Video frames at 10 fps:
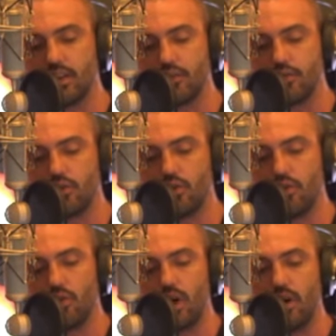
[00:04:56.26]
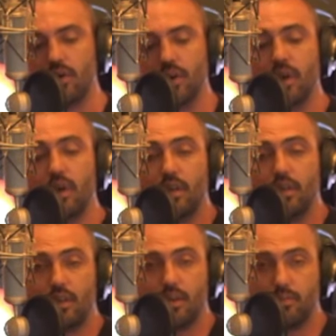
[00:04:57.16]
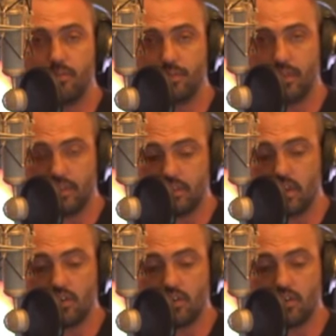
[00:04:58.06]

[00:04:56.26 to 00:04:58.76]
in there if you don't know how. Now,